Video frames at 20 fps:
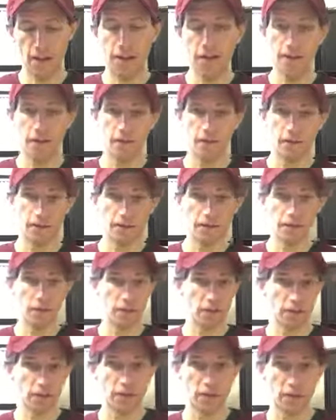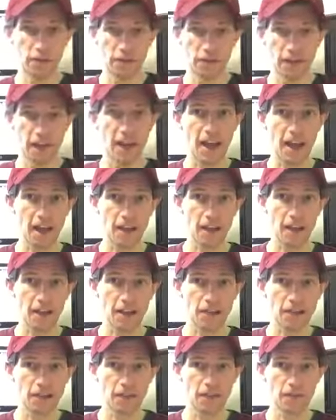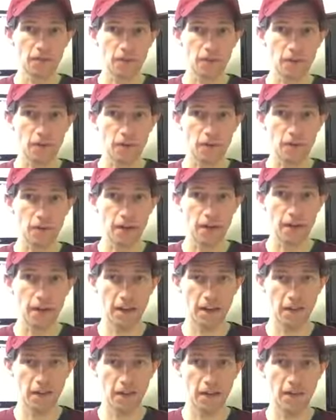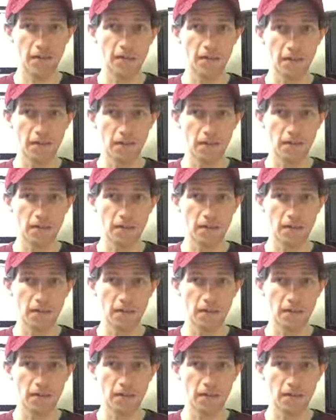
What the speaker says: is very similar to GAG for HIV.